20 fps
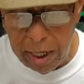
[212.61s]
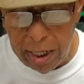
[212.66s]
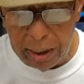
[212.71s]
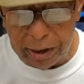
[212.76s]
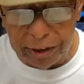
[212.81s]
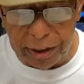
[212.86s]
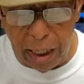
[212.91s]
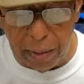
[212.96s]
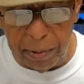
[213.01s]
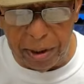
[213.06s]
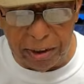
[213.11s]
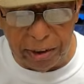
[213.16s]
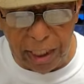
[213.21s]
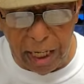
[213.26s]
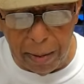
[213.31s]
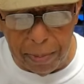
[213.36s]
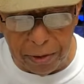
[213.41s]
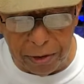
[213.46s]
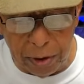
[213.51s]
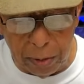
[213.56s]
Some
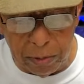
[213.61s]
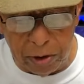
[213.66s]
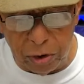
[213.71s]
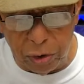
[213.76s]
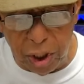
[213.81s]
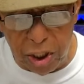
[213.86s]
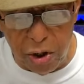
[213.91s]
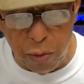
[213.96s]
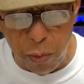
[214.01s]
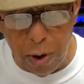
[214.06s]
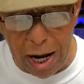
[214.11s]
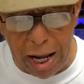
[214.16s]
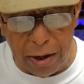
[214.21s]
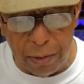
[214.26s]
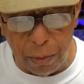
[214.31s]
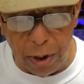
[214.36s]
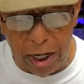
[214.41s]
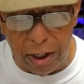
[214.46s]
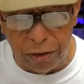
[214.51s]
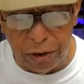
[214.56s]
examples of a genuine
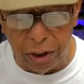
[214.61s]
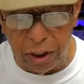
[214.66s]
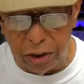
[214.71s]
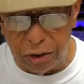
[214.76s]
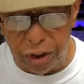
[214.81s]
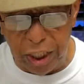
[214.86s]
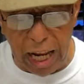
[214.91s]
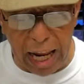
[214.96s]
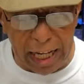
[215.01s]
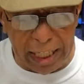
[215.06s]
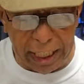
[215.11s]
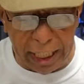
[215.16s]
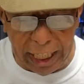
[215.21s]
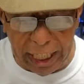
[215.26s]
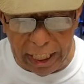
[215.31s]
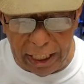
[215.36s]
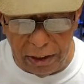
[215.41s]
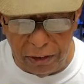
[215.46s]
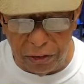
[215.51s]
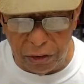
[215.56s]
race are the
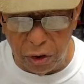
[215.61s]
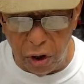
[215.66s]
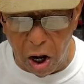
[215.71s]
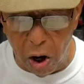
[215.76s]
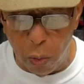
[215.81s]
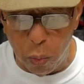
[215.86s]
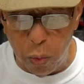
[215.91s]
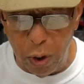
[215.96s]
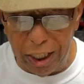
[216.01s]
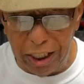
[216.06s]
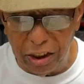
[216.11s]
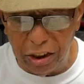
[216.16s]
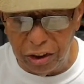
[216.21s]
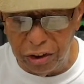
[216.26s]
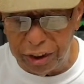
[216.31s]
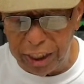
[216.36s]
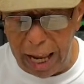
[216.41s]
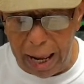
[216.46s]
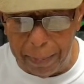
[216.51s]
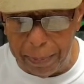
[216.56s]
Chinese, Norwegian,
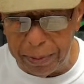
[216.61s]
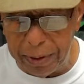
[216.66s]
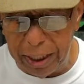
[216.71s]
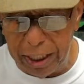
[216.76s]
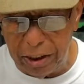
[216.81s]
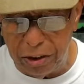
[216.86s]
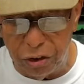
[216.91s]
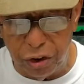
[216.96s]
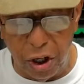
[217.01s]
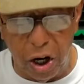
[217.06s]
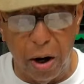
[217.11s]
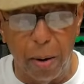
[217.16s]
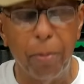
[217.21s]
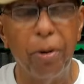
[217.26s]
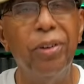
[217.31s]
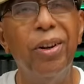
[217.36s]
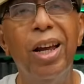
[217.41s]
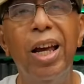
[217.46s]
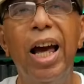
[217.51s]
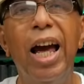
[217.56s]
Japanese,
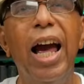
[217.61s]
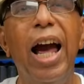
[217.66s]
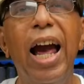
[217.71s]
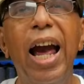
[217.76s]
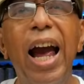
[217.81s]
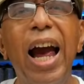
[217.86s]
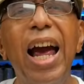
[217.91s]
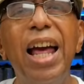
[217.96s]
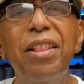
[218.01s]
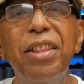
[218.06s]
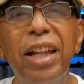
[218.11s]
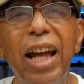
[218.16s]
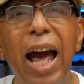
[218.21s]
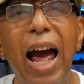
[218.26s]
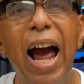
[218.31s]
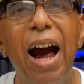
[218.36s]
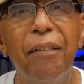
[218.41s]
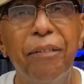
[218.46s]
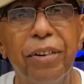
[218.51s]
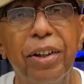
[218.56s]
German, and the
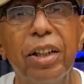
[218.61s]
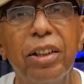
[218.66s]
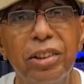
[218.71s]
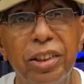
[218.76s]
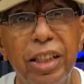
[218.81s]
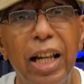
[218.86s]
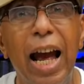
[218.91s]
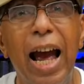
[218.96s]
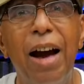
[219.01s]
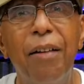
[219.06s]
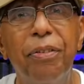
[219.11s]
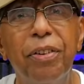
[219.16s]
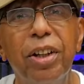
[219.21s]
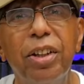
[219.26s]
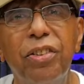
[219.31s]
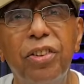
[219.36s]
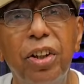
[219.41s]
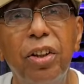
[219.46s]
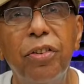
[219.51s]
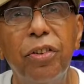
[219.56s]
Africans.
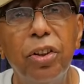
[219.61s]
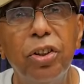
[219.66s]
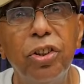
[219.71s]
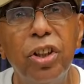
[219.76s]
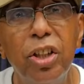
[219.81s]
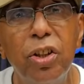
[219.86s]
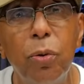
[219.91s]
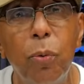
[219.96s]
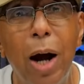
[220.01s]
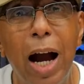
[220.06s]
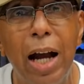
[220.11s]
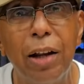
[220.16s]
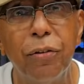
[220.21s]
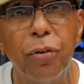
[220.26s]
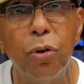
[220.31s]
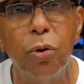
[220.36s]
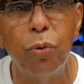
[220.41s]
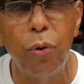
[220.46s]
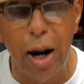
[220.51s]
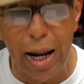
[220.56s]
Africans is a genuine
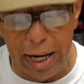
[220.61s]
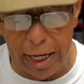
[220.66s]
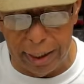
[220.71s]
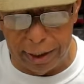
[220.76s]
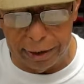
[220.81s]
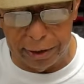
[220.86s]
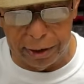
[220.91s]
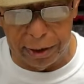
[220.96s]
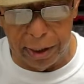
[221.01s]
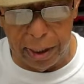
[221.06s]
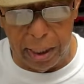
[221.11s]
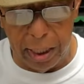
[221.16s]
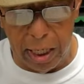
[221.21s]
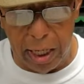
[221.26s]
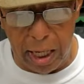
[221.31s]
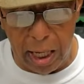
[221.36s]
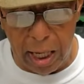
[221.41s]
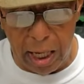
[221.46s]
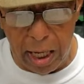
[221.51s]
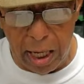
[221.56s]
true race.
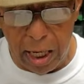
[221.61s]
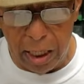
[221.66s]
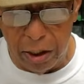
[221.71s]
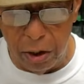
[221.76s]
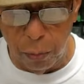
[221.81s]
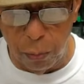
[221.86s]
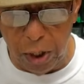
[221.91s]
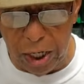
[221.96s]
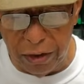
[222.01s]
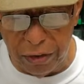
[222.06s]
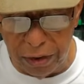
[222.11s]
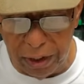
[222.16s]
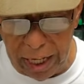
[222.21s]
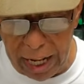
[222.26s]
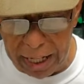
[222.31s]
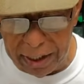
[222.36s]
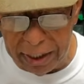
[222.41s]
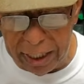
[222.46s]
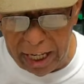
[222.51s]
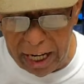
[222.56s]
The reason
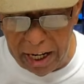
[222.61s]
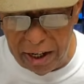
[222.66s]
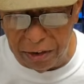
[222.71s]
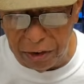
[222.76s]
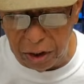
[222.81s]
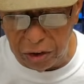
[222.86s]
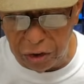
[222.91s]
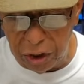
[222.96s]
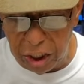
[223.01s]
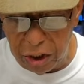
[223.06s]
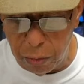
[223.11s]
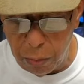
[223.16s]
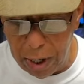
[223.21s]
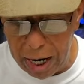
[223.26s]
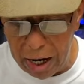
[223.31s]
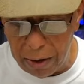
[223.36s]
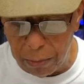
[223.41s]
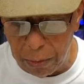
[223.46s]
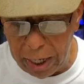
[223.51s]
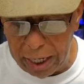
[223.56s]
that these are
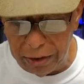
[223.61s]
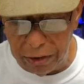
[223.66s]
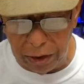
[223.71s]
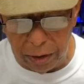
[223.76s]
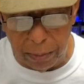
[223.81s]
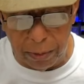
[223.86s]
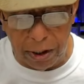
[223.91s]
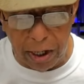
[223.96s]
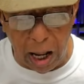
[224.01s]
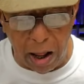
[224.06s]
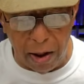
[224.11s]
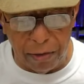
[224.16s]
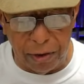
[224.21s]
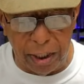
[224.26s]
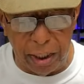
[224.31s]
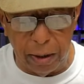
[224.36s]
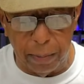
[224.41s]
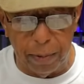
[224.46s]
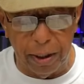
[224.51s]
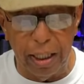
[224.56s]
genuine races is because
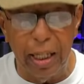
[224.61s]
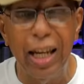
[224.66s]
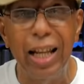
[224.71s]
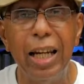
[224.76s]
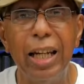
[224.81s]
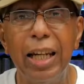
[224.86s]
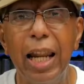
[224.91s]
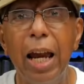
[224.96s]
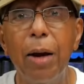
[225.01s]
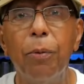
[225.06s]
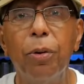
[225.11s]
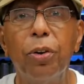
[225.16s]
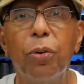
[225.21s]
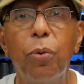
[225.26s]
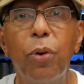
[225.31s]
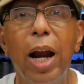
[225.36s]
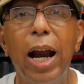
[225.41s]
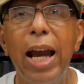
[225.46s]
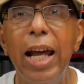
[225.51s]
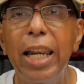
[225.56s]
in the beginning they were
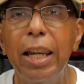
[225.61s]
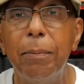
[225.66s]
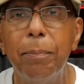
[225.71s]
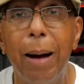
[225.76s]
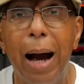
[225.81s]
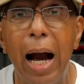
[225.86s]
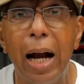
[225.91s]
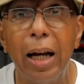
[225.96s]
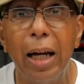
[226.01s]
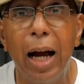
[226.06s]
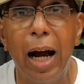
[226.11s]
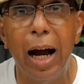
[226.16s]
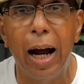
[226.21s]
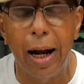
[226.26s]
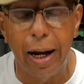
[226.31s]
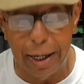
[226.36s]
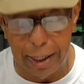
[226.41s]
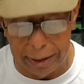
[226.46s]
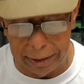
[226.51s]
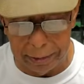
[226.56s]
created by
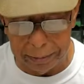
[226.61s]
God,